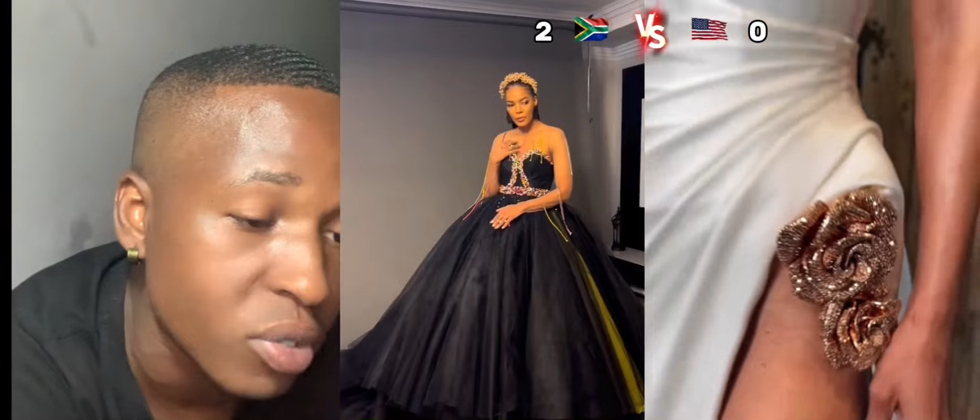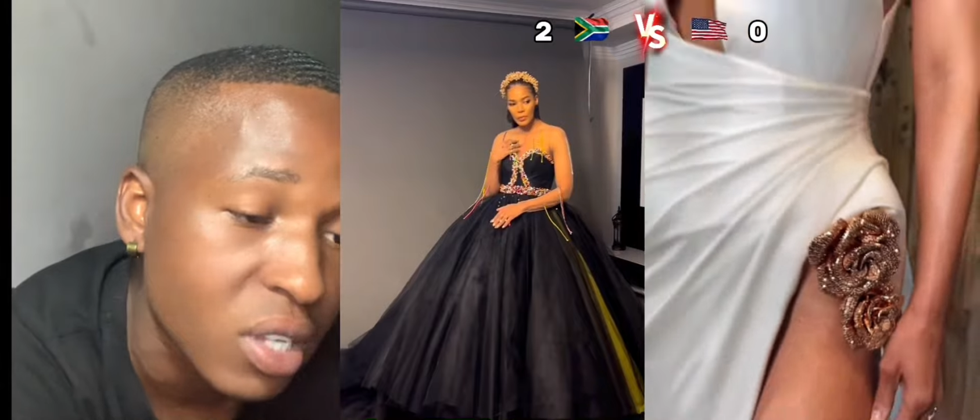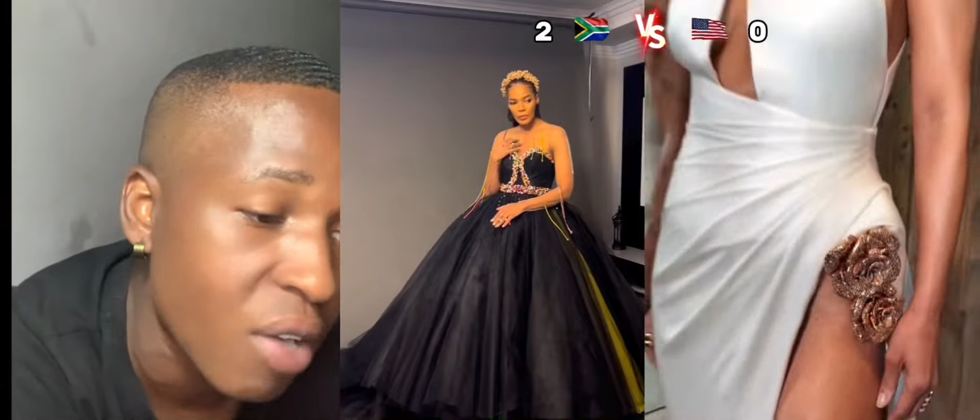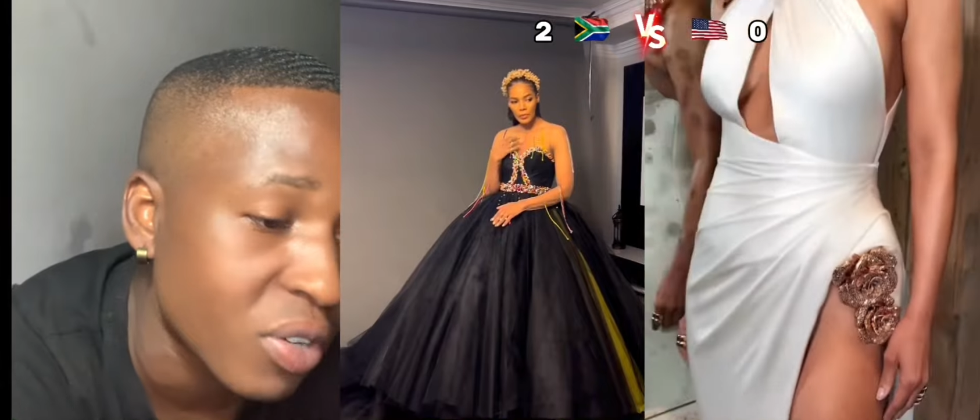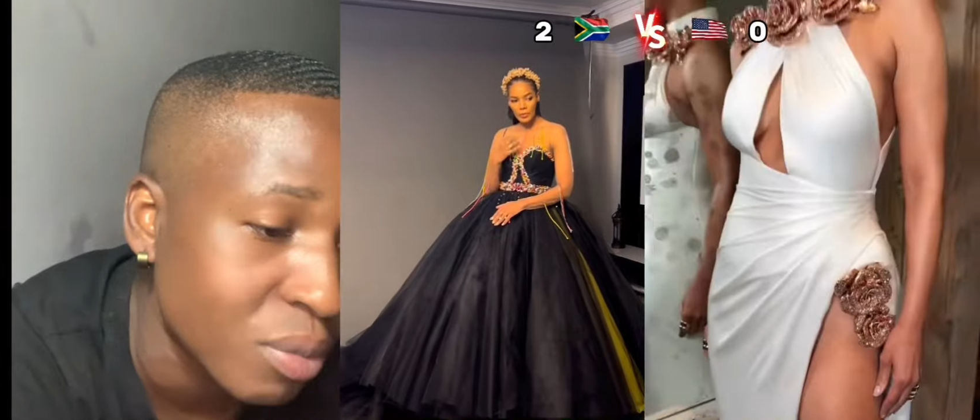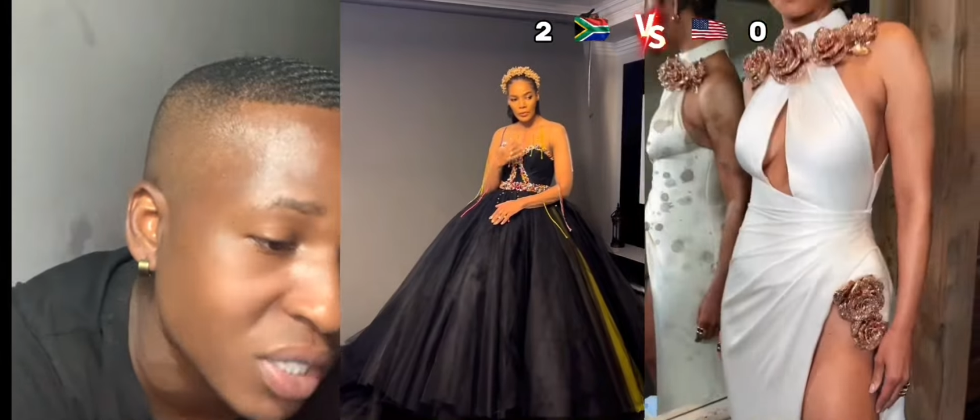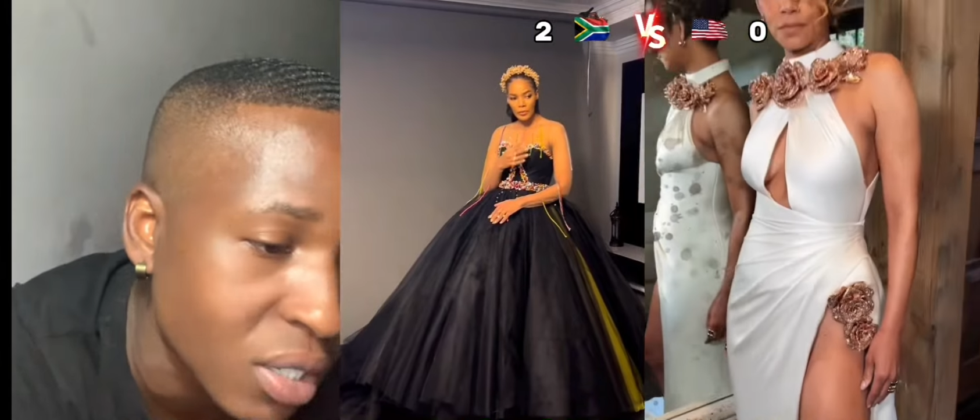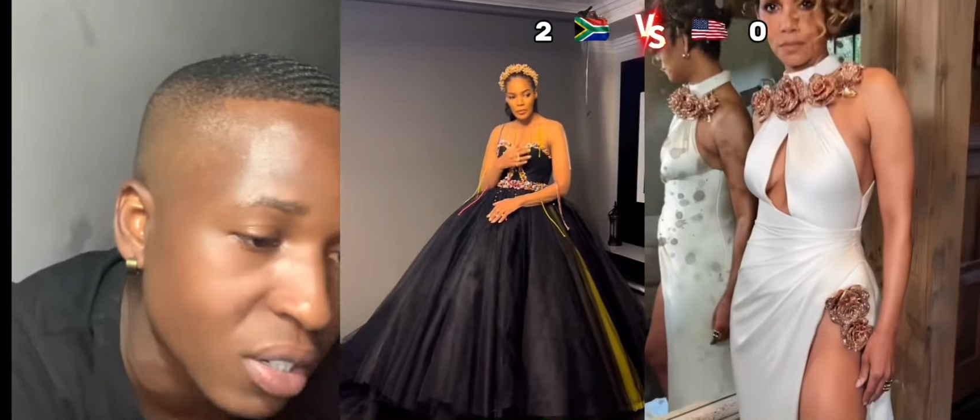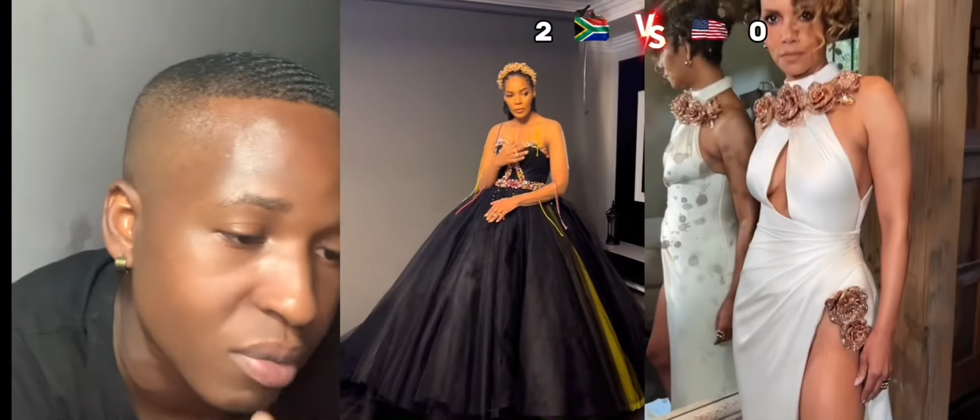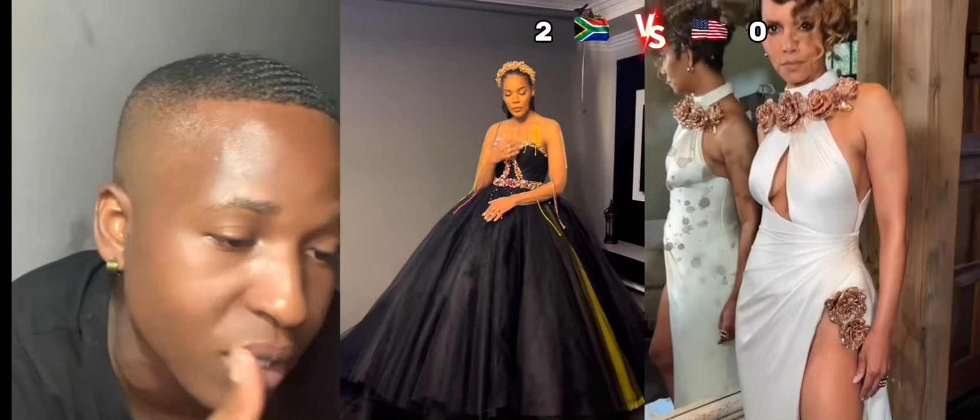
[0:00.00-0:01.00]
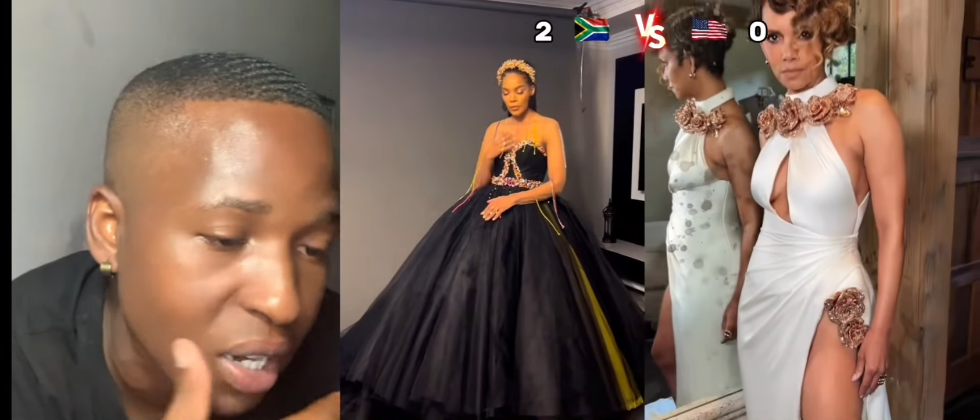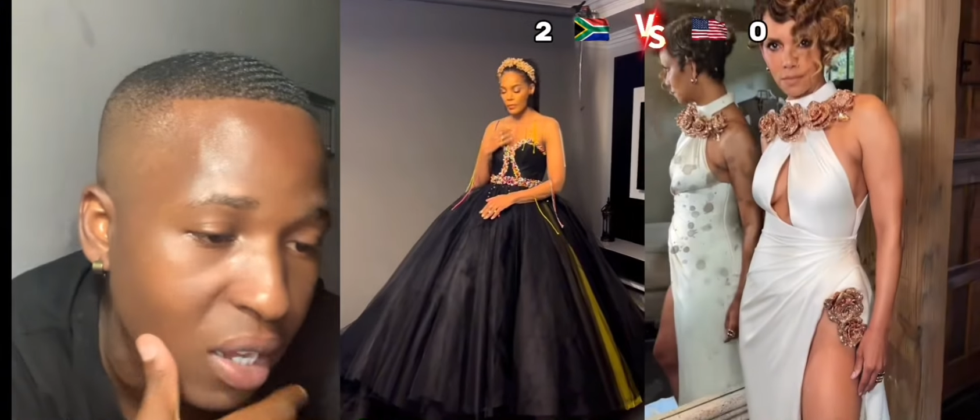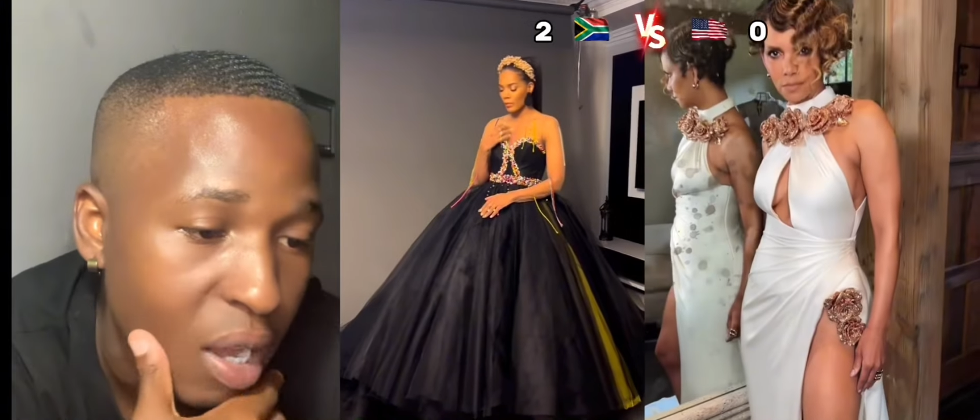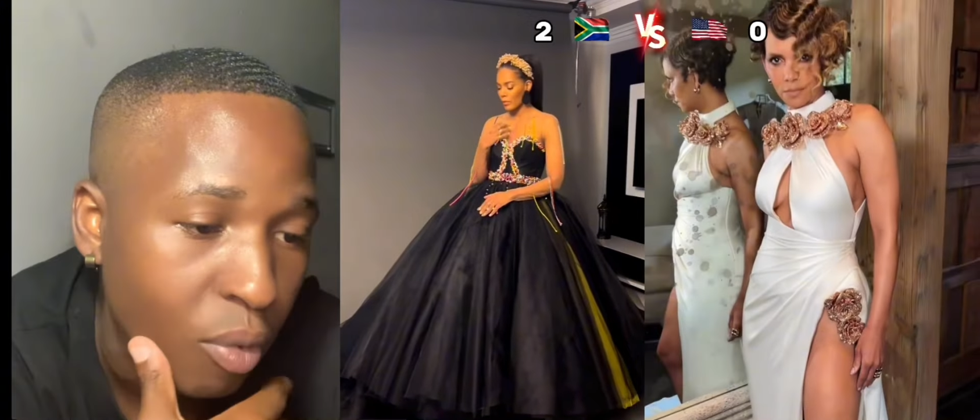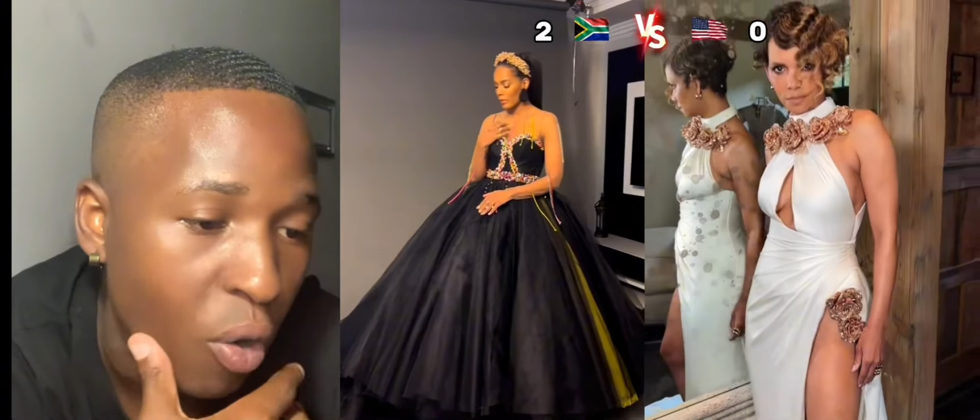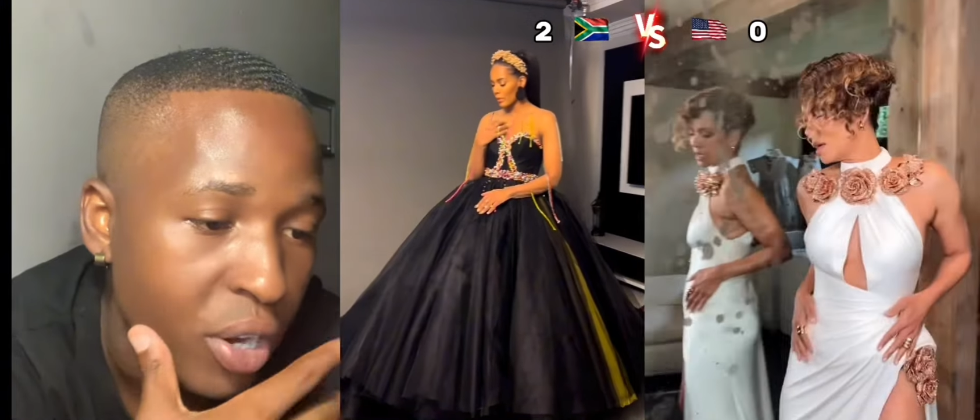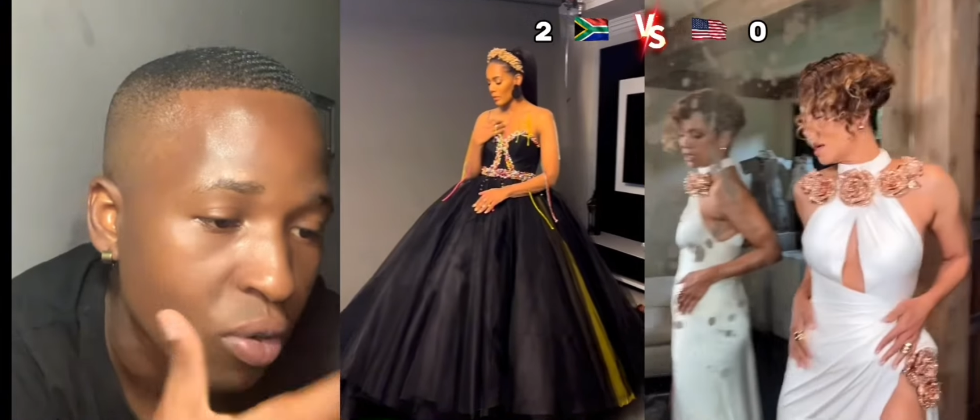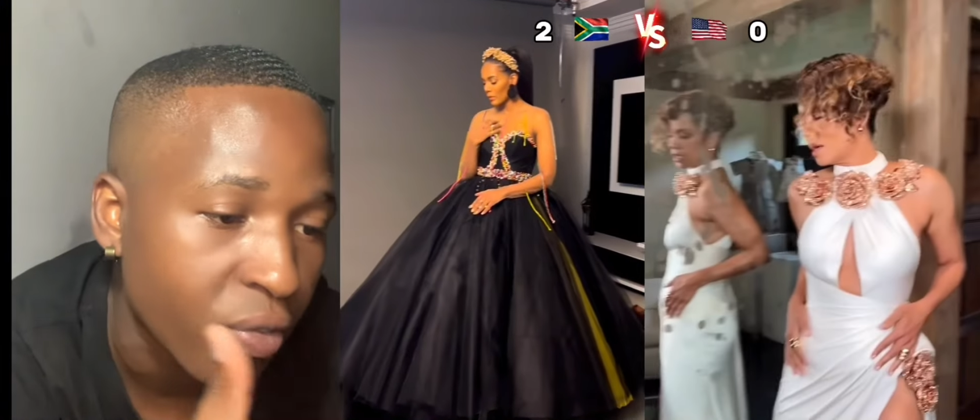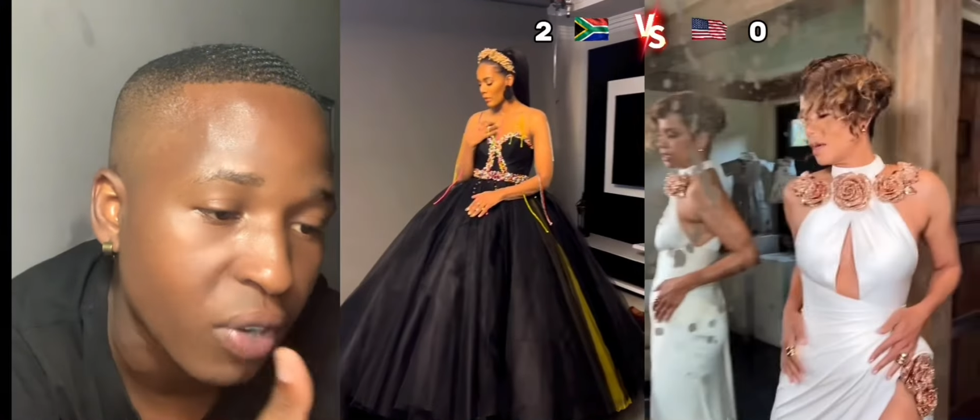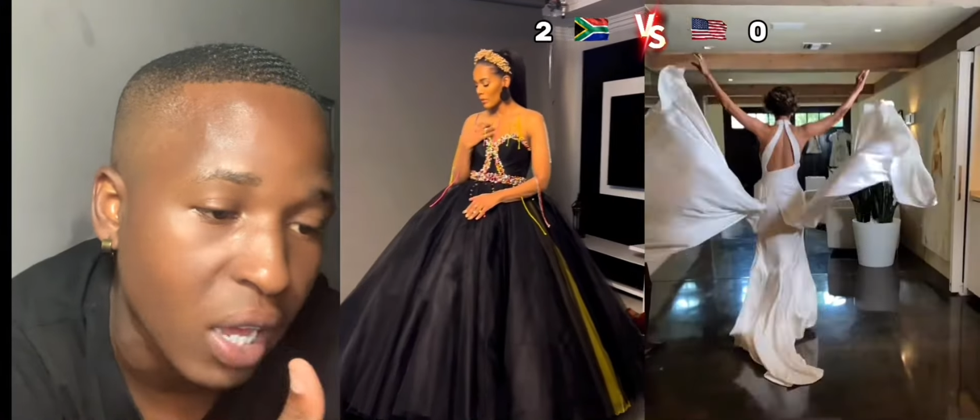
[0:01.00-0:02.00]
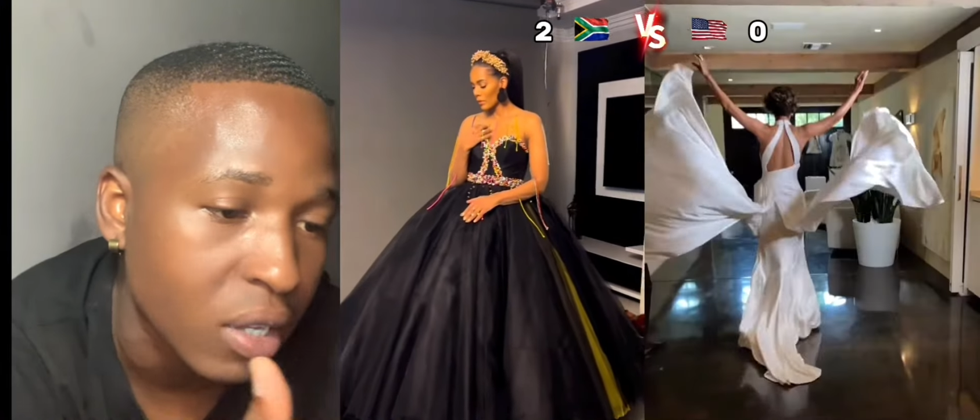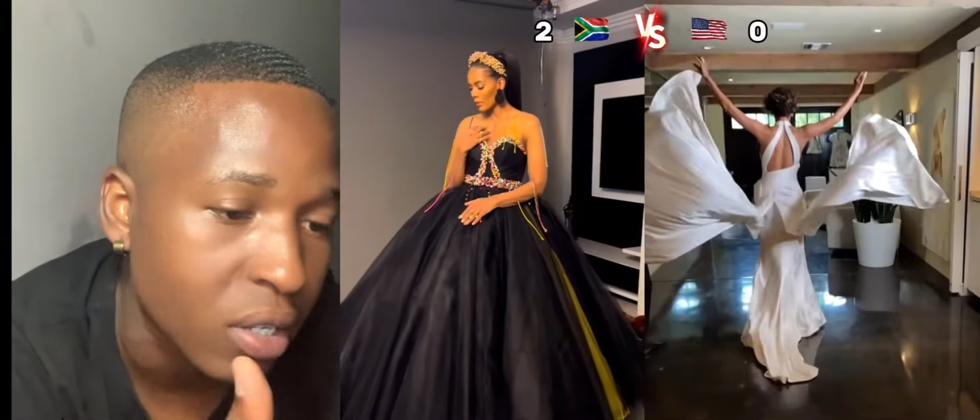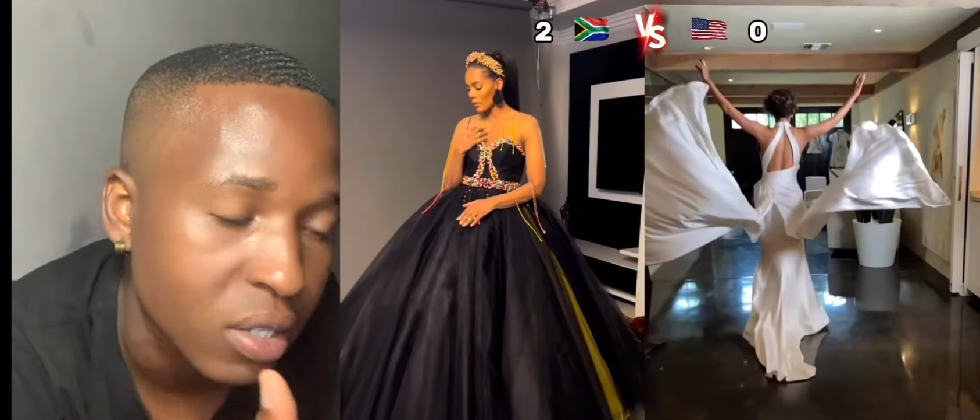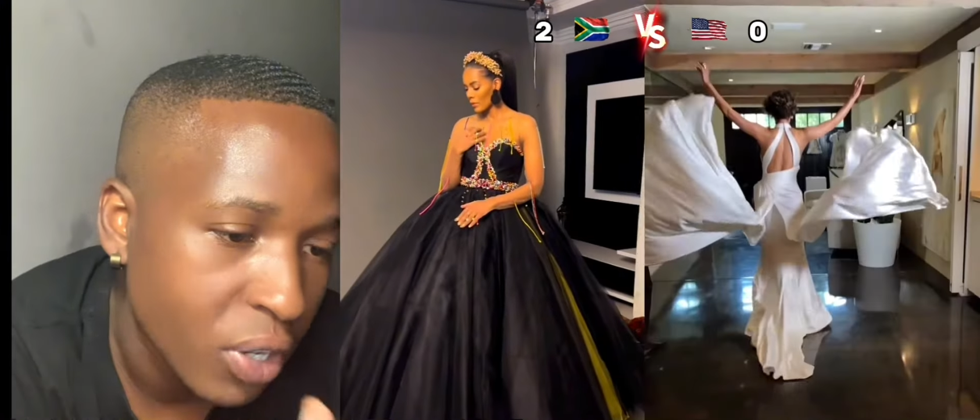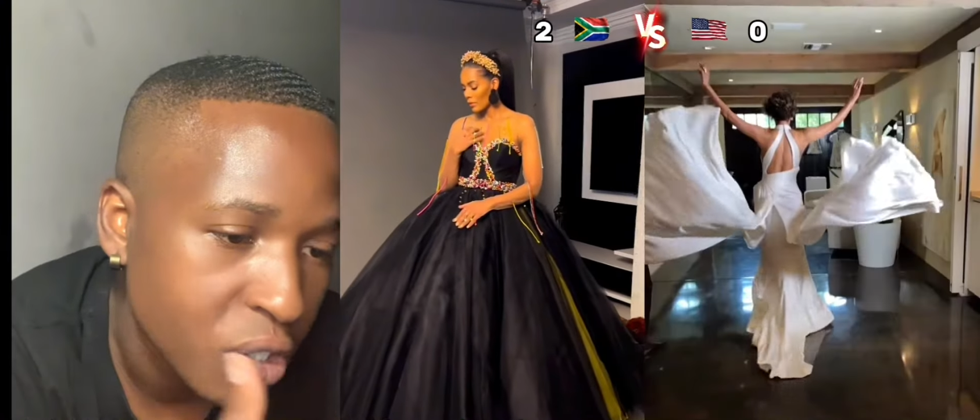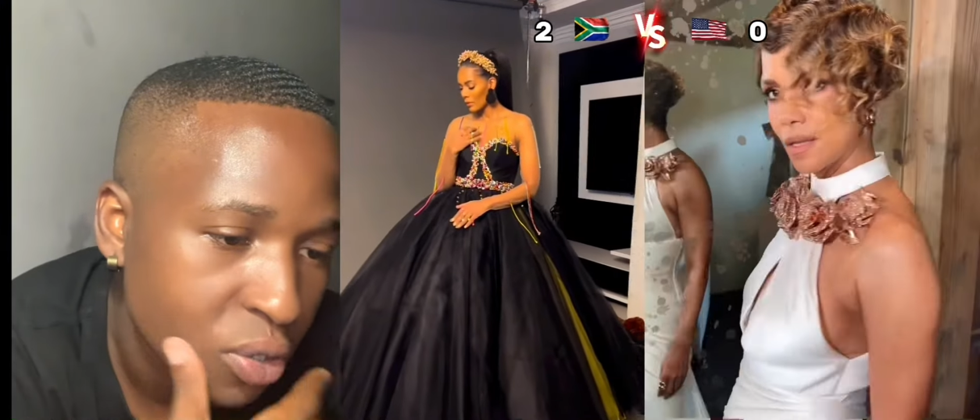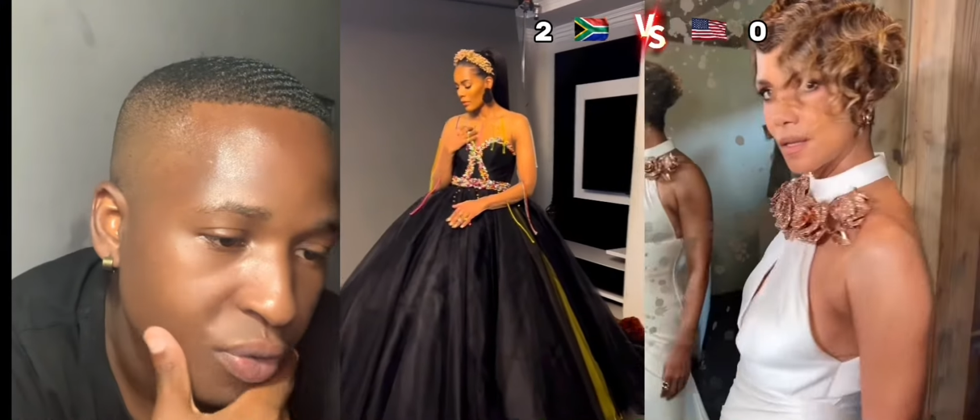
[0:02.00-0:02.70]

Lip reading: You got what I'm saying? But, like, I'm going off, like, facial